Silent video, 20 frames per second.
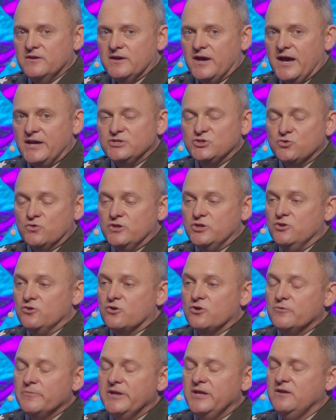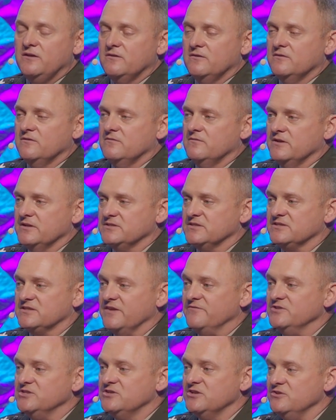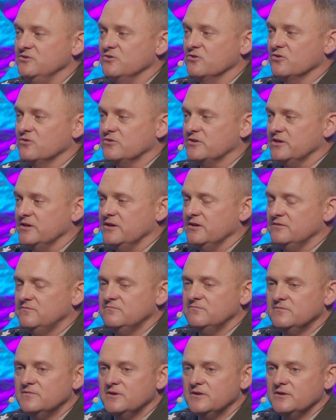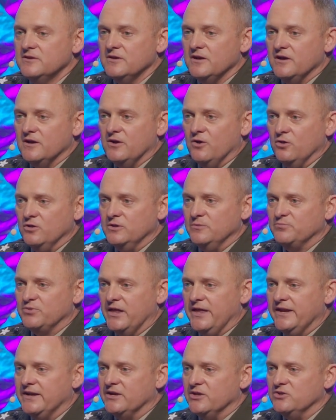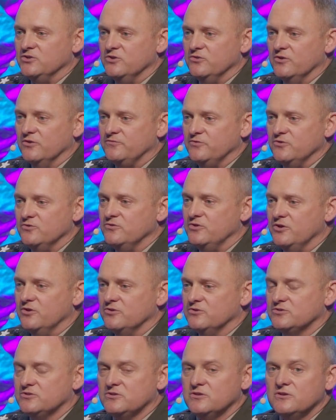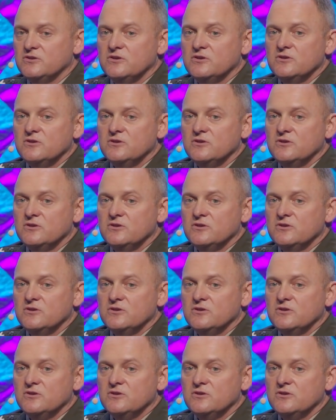I joined the Army as a 17-year-old kid, only planning to do a few years.